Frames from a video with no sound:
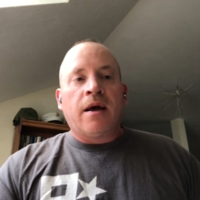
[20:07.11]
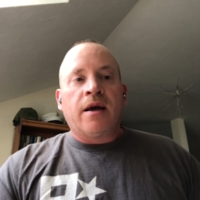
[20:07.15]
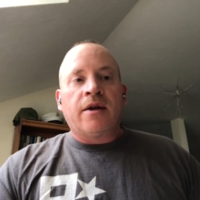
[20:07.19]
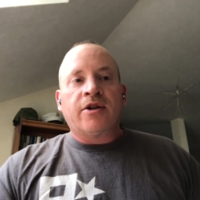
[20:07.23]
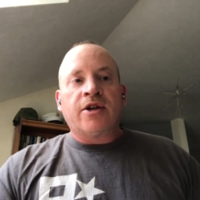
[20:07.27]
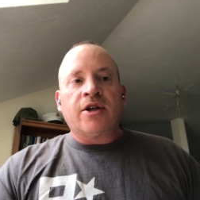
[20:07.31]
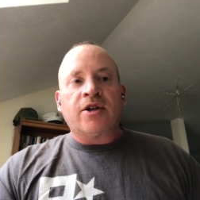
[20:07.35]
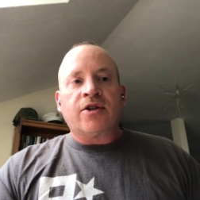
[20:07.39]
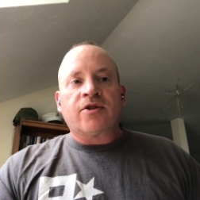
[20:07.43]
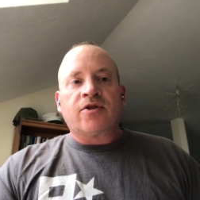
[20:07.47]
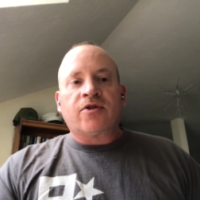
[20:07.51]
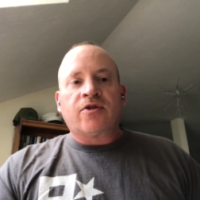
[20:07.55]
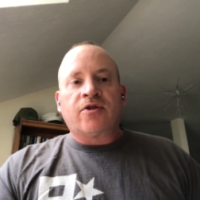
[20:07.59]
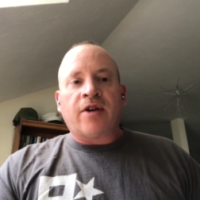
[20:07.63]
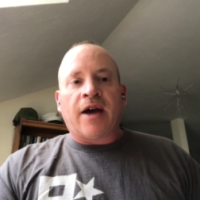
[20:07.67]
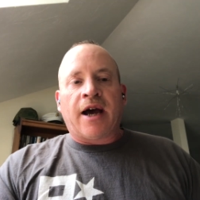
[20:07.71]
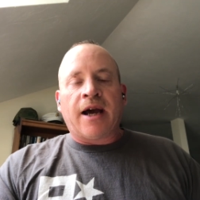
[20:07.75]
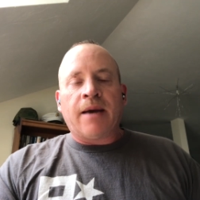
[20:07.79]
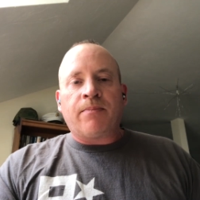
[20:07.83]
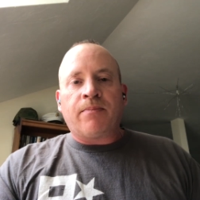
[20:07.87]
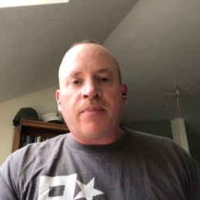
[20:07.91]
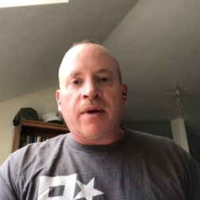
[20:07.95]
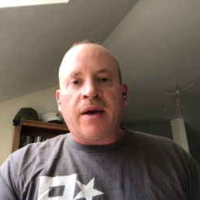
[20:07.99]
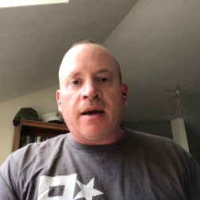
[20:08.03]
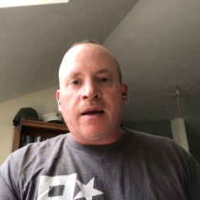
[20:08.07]
Just
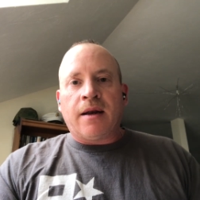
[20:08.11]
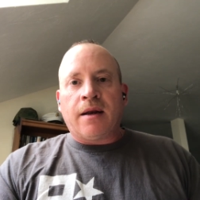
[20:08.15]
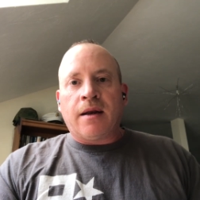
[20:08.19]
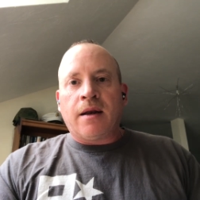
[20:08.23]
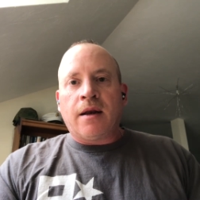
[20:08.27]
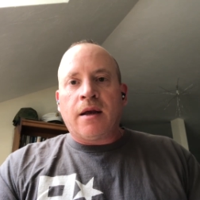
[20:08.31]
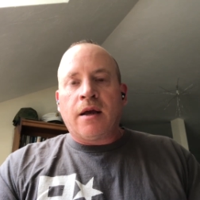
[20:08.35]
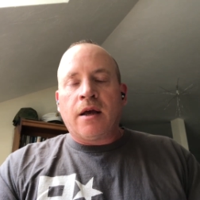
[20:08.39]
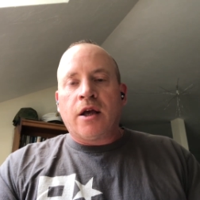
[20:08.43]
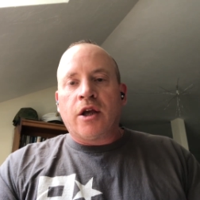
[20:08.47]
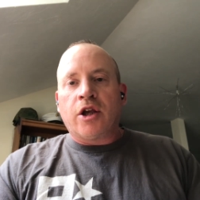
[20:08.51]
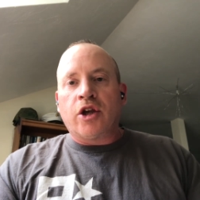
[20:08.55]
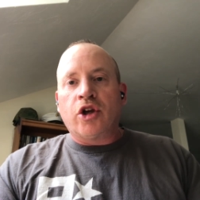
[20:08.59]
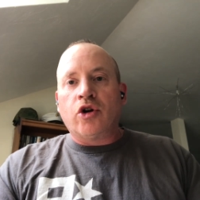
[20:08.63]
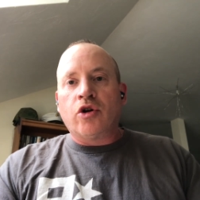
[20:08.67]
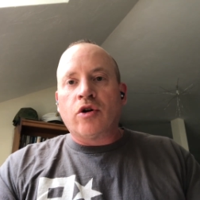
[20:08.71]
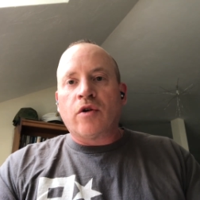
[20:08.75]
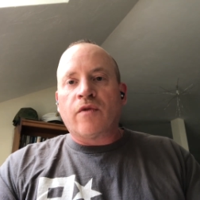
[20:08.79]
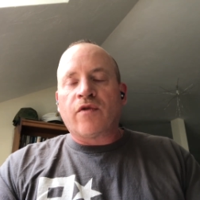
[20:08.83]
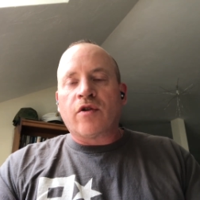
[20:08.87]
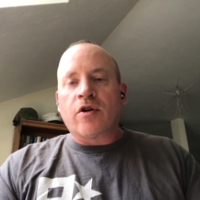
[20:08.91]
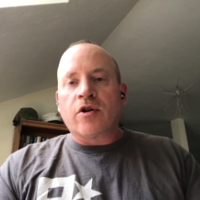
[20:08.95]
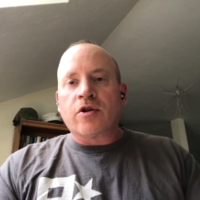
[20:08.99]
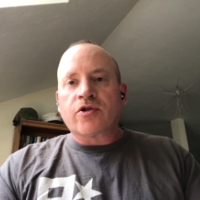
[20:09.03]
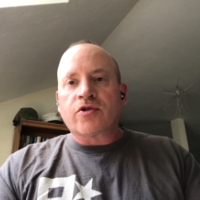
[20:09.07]
type in
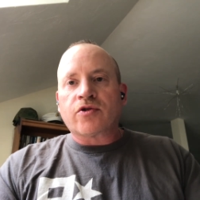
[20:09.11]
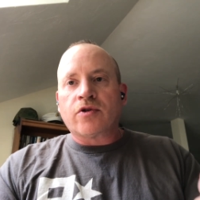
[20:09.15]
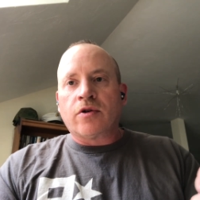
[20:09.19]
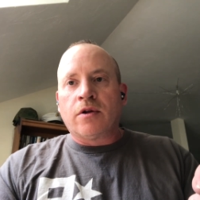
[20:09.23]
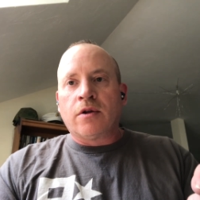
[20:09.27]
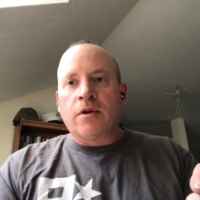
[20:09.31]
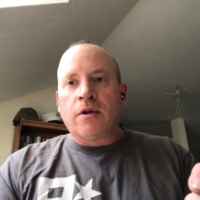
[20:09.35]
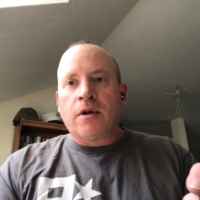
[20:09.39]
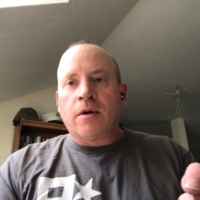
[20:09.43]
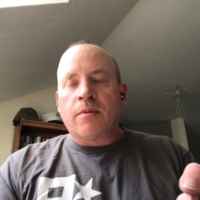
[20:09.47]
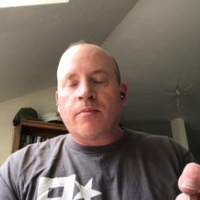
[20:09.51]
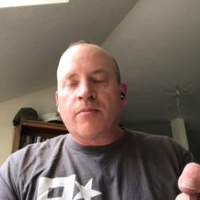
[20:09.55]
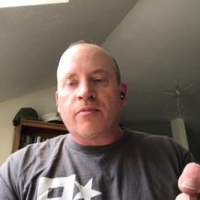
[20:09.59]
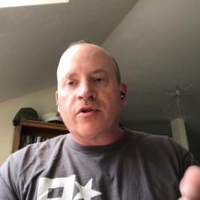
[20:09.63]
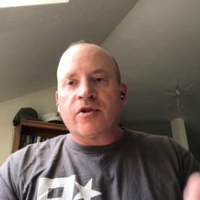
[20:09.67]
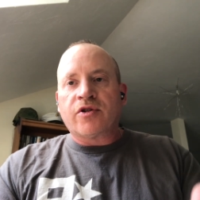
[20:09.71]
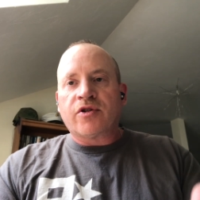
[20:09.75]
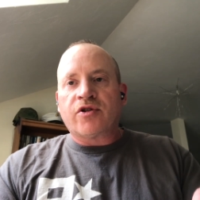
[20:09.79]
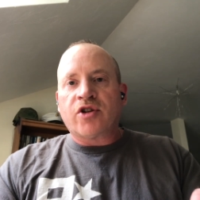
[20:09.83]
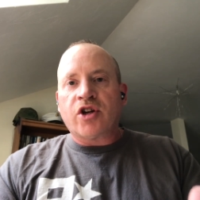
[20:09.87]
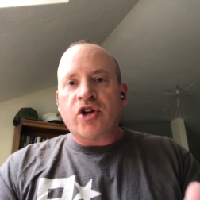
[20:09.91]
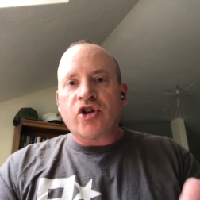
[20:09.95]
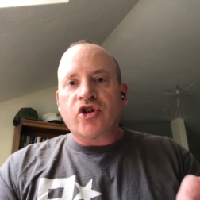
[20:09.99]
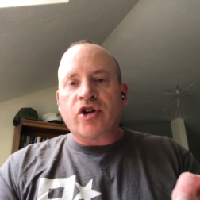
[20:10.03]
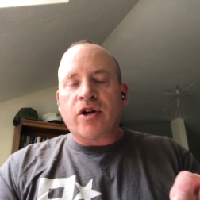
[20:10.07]
Universal
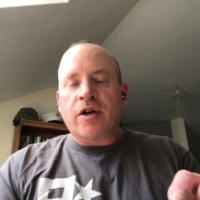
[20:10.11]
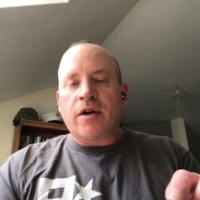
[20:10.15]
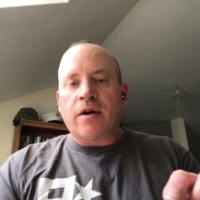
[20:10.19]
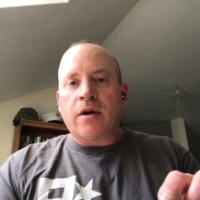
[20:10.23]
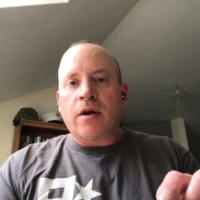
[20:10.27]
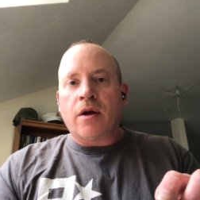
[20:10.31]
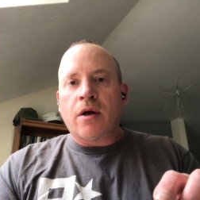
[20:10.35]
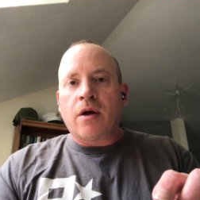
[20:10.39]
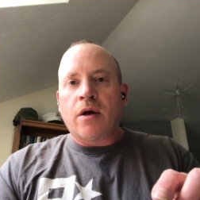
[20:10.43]
Precision